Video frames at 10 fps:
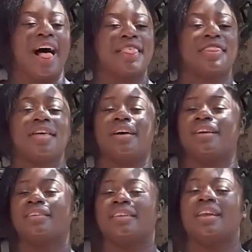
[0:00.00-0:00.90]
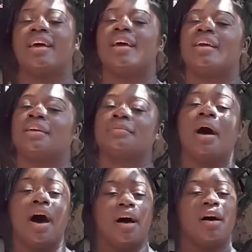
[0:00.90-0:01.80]
the name
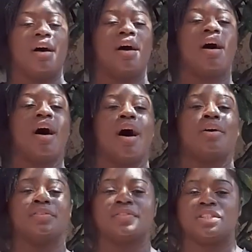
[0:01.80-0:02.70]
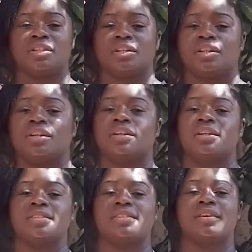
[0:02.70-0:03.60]
of
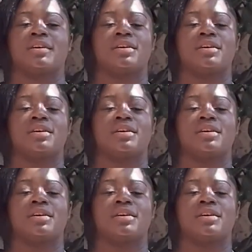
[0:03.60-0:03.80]
Jesus.